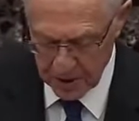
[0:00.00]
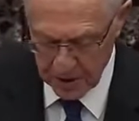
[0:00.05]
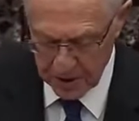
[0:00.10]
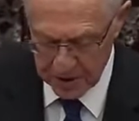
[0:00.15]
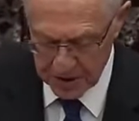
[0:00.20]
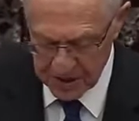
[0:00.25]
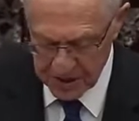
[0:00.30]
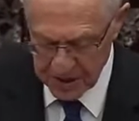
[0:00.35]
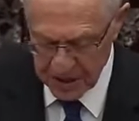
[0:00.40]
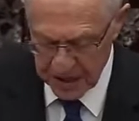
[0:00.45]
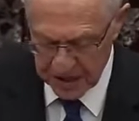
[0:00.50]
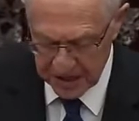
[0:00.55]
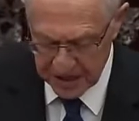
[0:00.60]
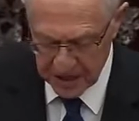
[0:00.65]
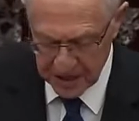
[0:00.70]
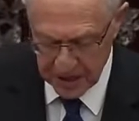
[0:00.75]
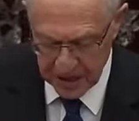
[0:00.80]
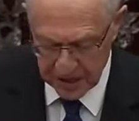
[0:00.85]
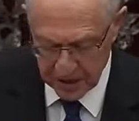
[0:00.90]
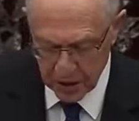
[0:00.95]
Instead, he
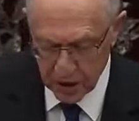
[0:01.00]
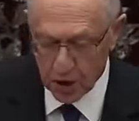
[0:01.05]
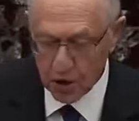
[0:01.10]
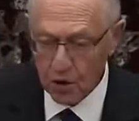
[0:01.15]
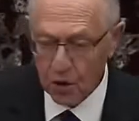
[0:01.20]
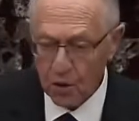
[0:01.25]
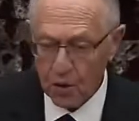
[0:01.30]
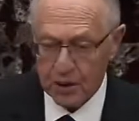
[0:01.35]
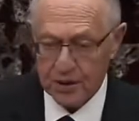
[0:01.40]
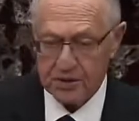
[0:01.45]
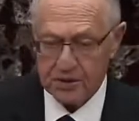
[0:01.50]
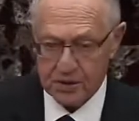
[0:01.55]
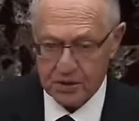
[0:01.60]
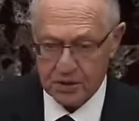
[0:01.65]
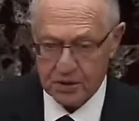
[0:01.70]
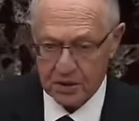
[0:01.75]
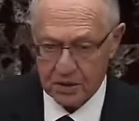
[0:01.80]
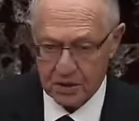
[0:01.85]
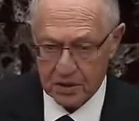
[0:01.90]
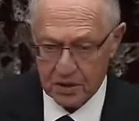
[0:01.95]
said, the courts
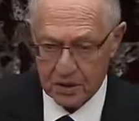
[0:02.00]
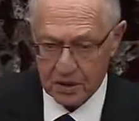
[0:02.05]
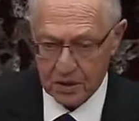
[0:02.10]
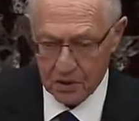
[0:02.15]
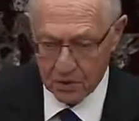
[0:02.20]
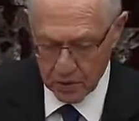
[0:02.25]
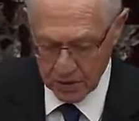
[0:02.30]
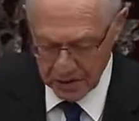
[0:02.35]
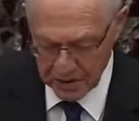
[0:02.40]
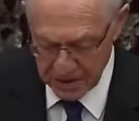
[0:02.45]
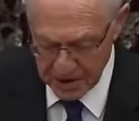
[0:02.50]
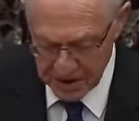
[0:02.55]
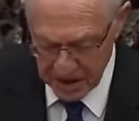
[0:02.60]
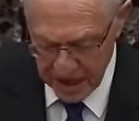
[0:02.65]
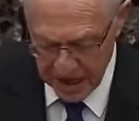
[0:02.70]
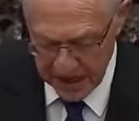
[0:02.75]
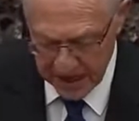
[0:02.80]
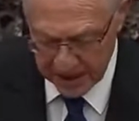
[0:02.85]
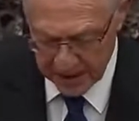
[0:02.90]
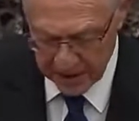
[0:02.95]
were
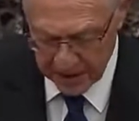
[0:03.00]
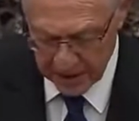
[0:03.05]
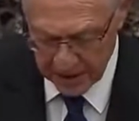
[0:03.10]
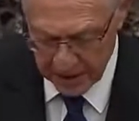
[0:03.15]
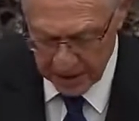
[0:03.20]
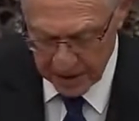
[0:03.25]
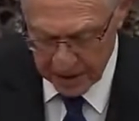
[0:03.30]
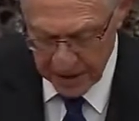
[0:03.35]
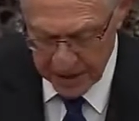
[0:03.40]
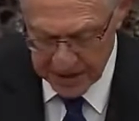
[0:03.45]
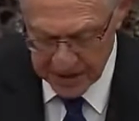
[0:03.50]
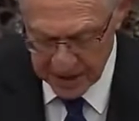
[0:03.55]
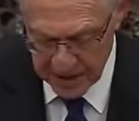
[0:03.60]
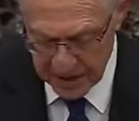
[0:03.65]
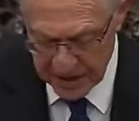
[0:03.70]
designed as an